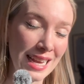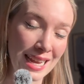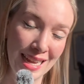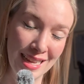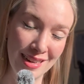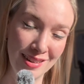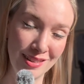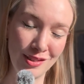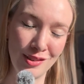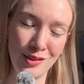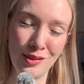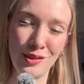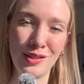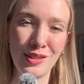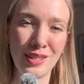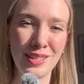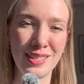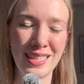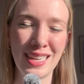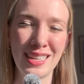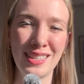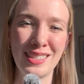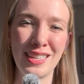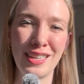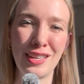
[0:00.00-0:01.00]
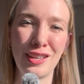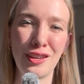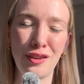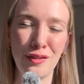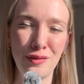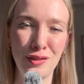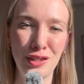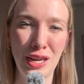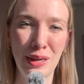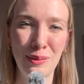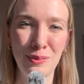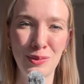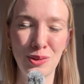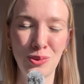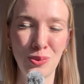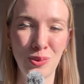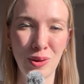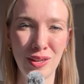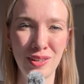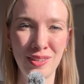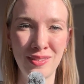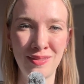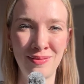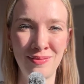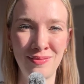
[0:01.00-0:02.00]
in, the setting of chapter
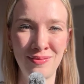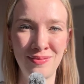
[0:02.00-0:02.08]
1.